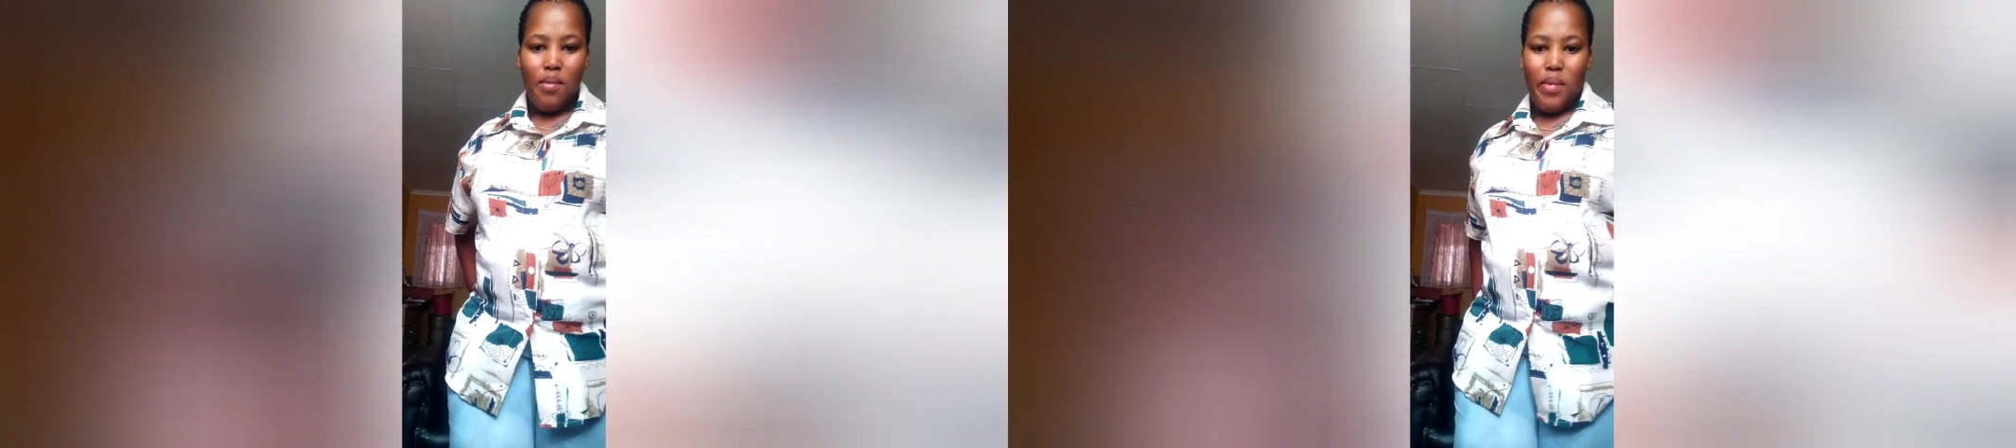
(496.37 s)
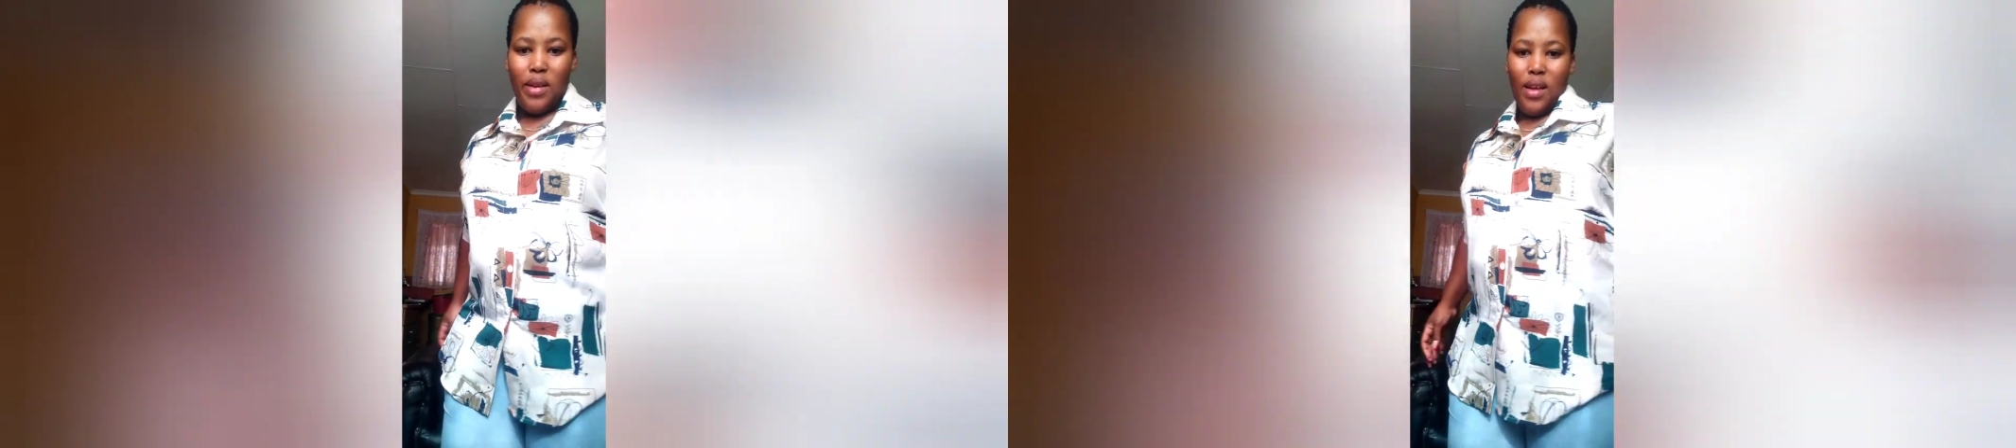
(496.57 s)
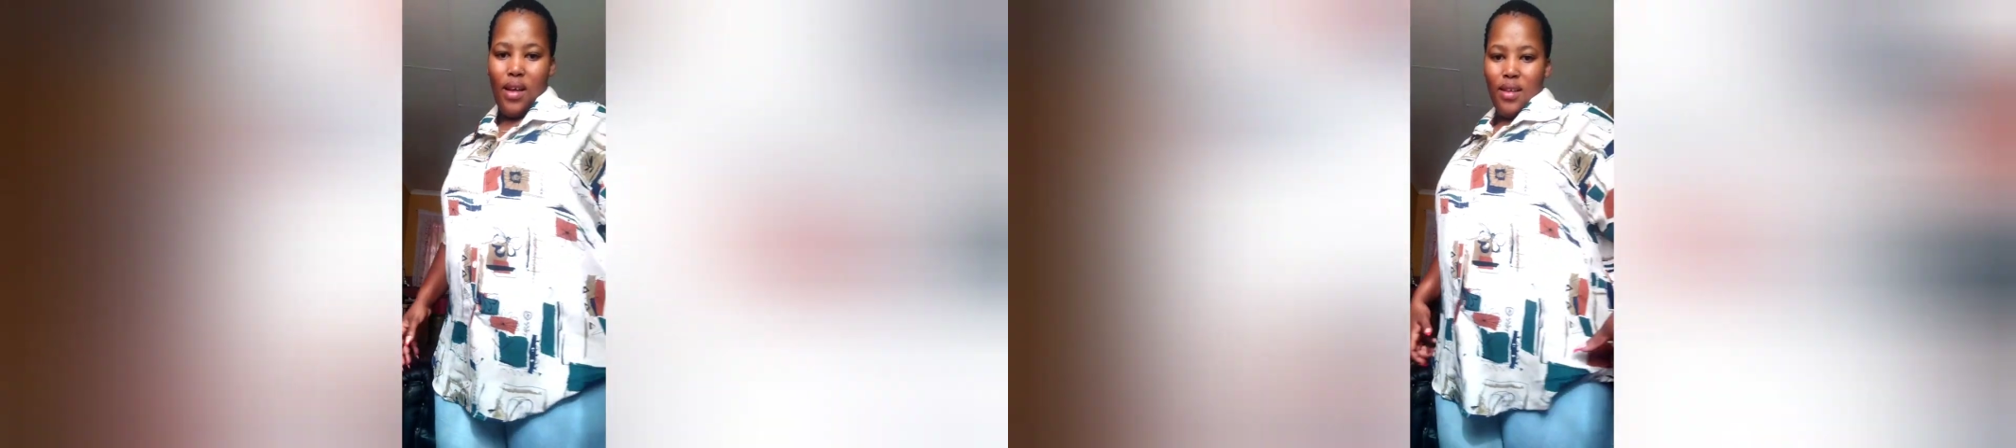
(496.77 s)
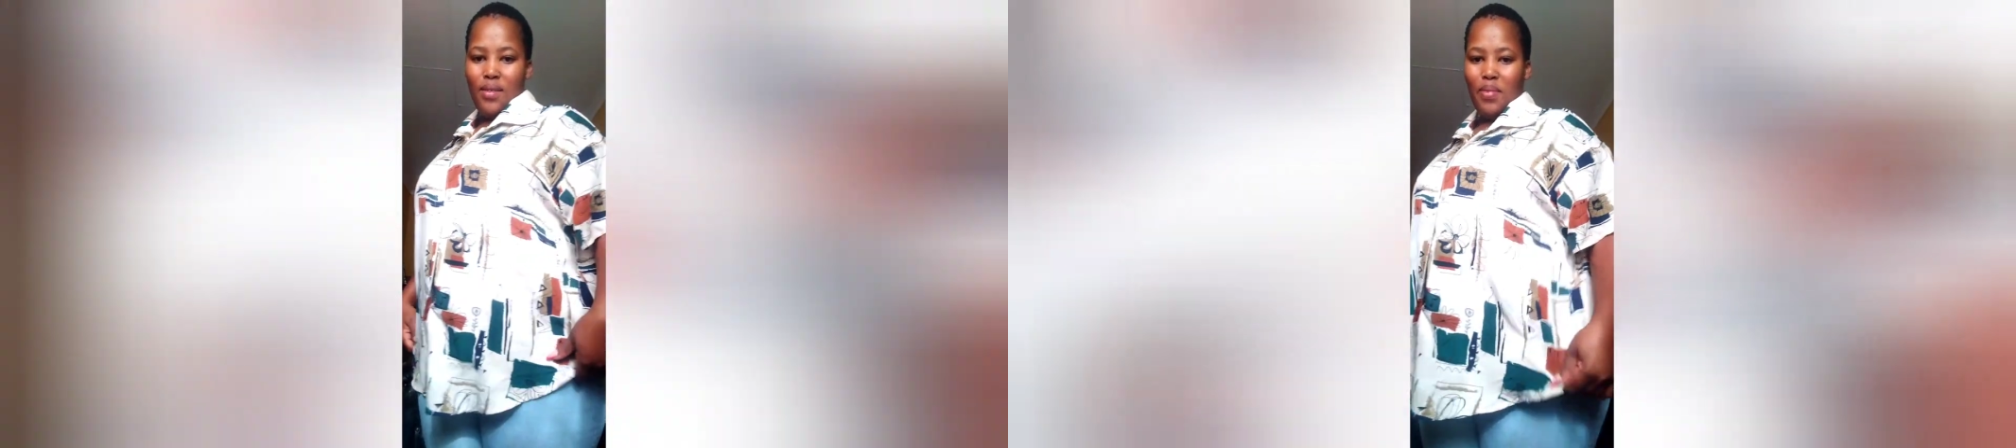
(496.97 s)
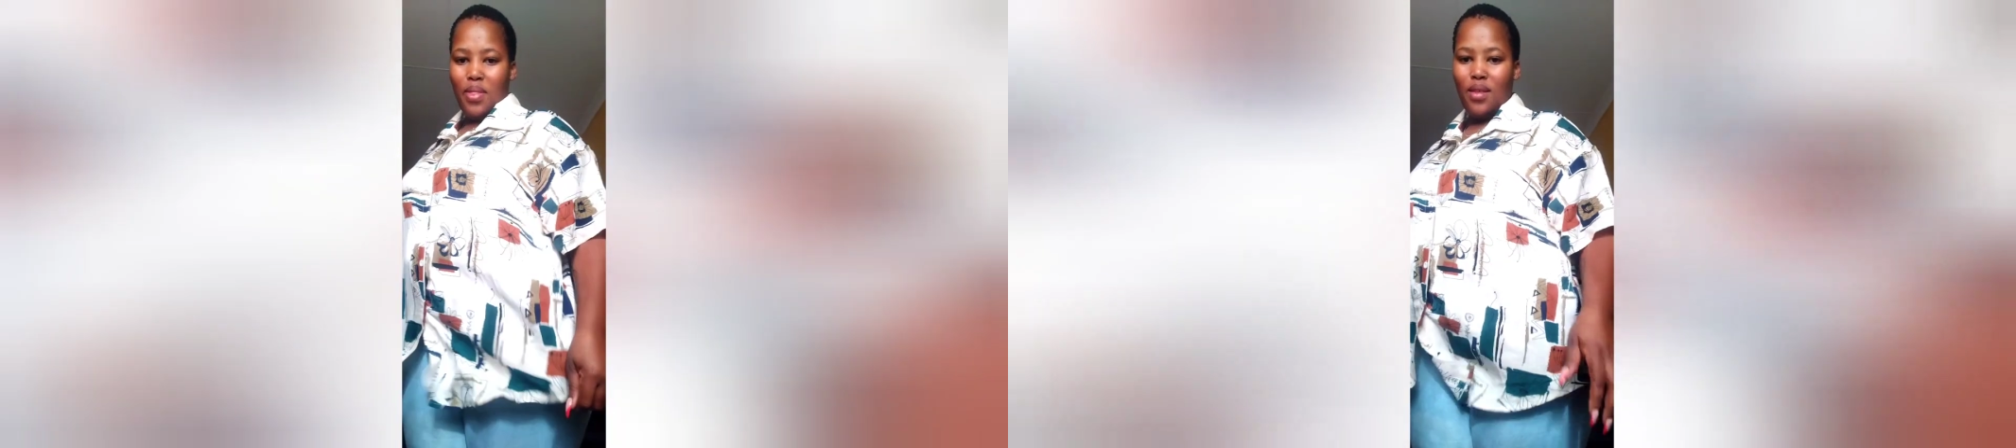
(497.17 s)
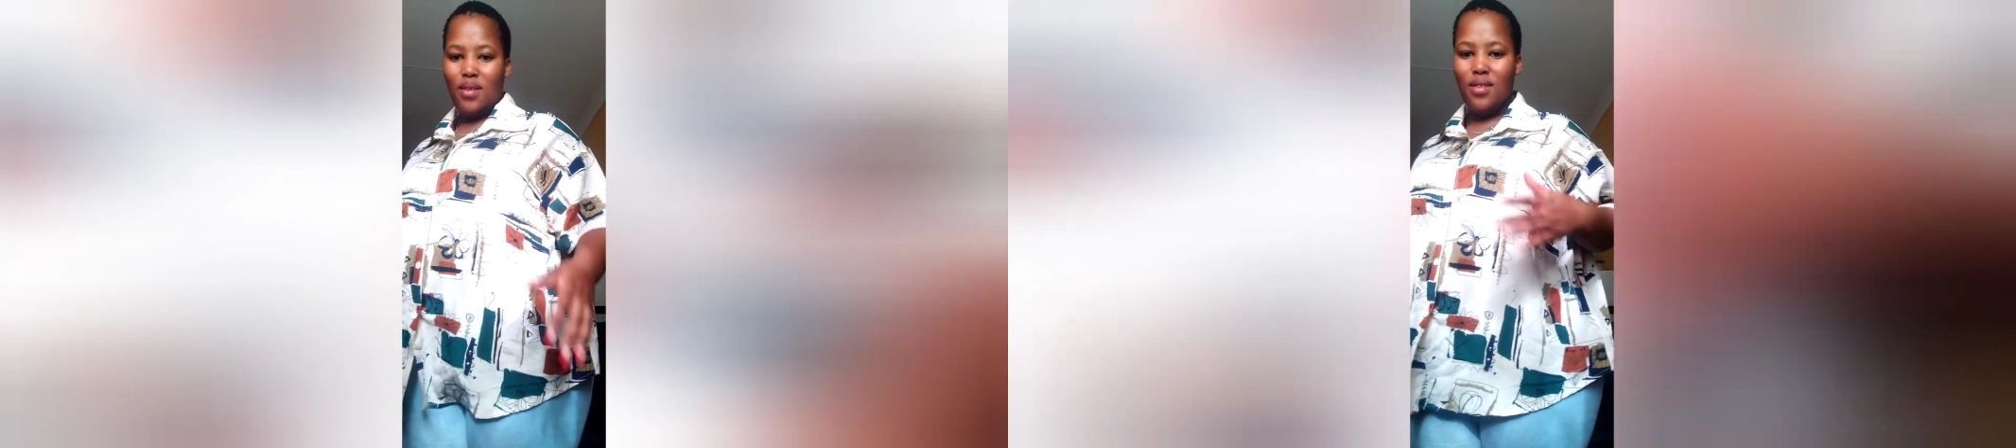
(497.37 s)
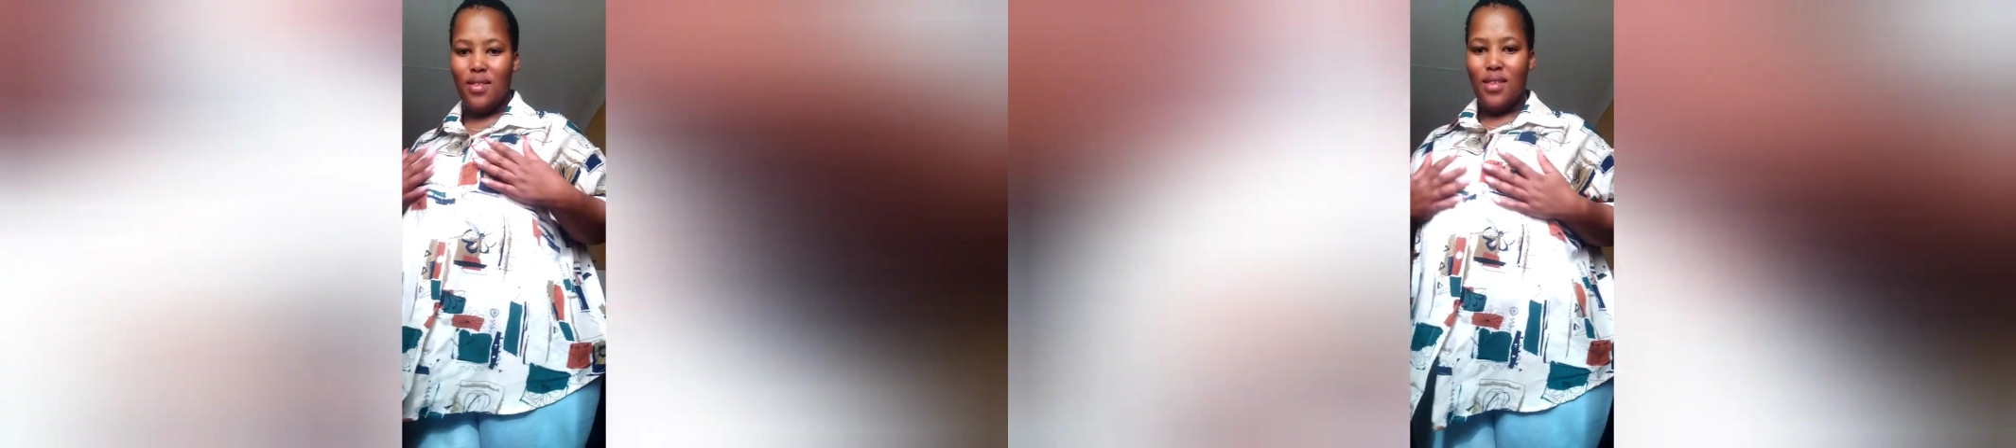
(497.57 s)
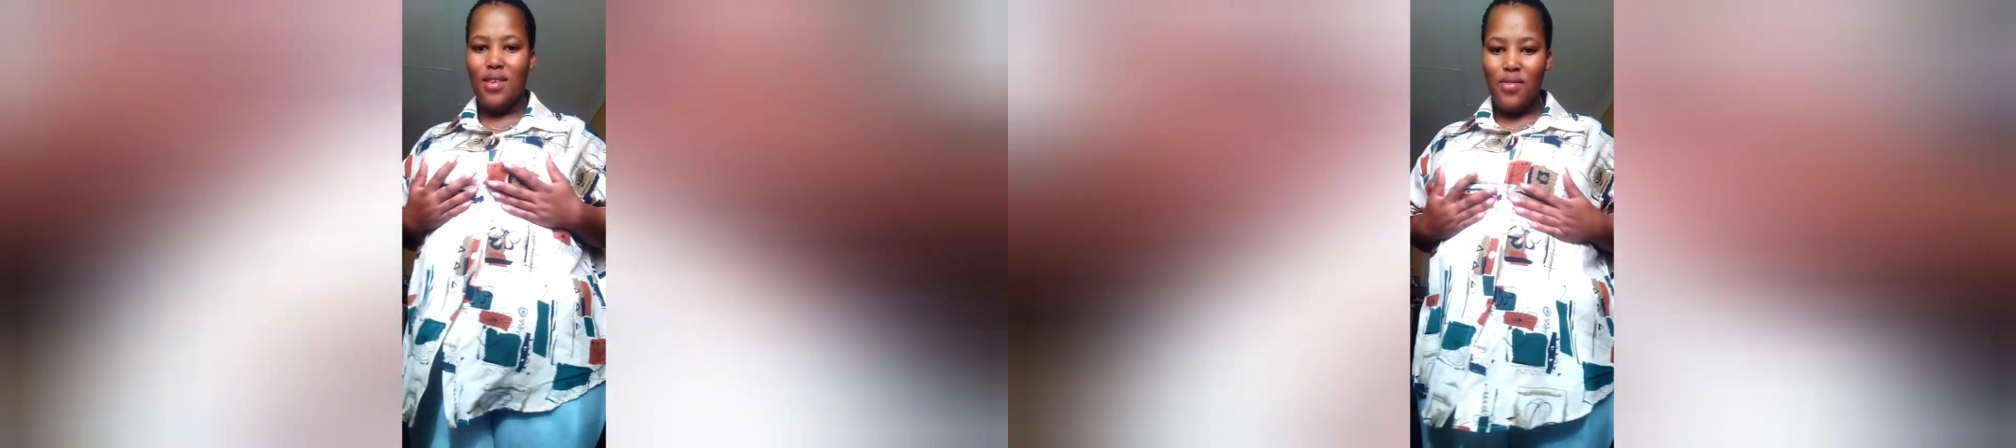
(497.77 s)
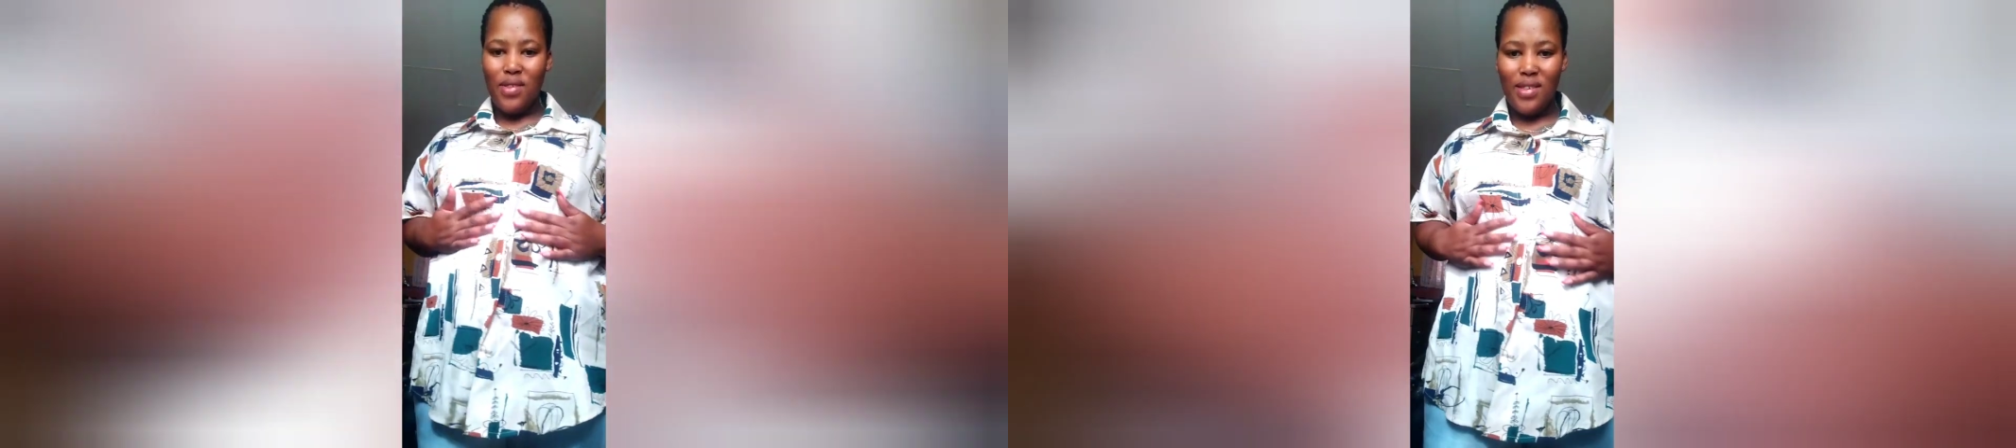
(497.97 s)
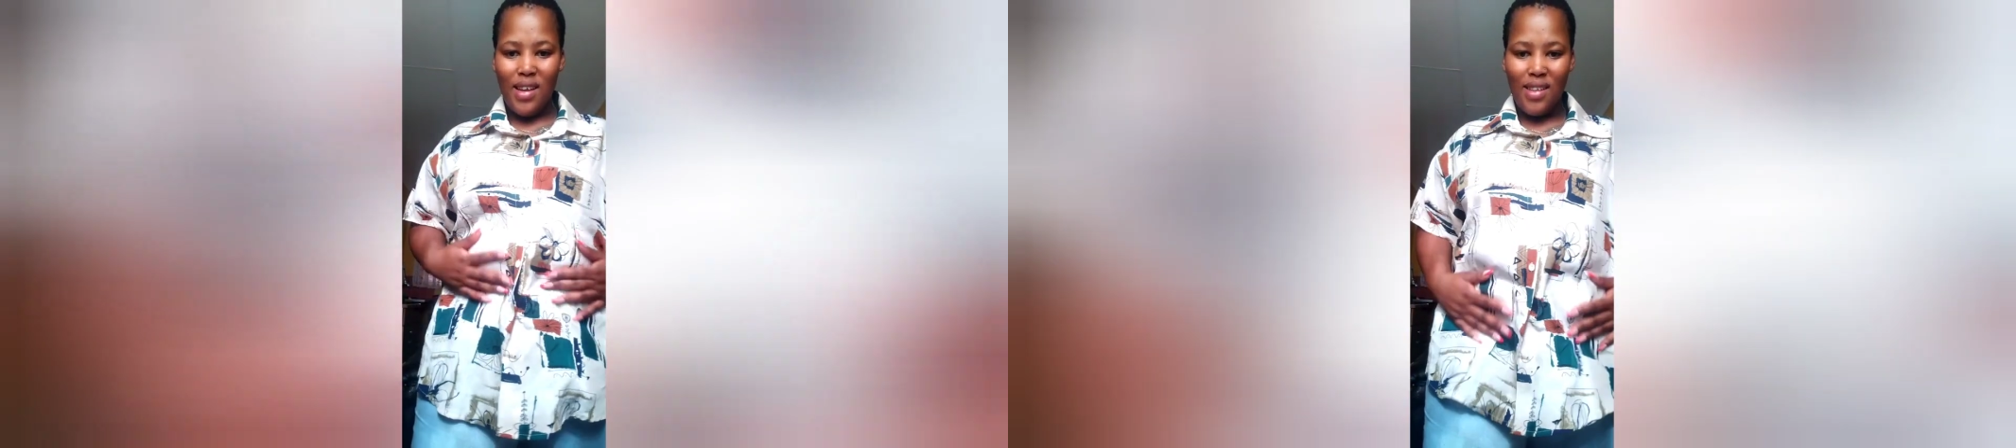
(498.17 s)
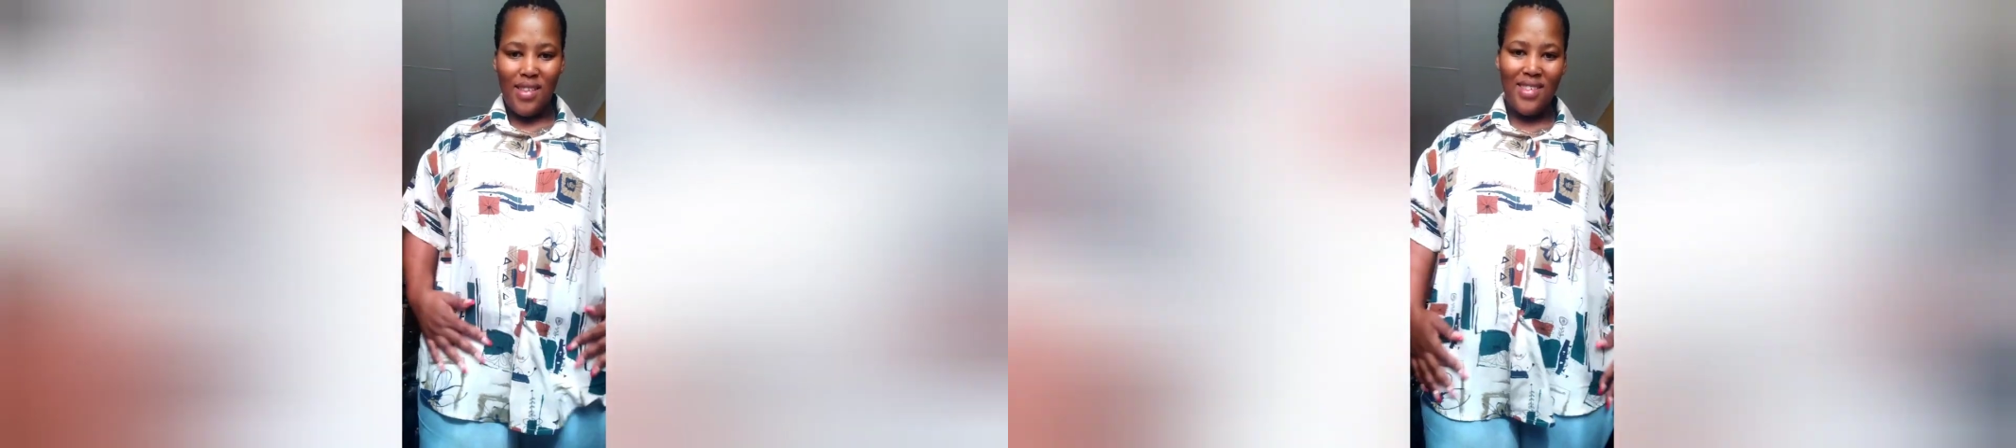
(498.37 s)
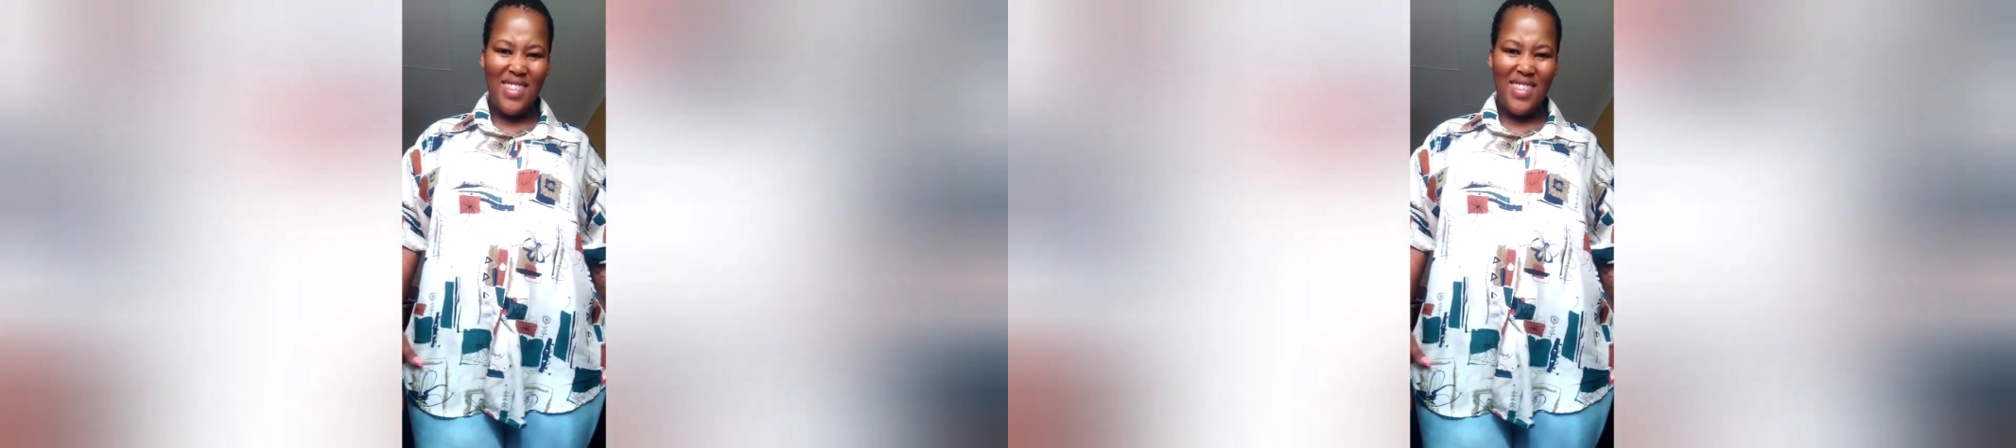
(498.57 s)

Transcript: But yeah, if it's like this,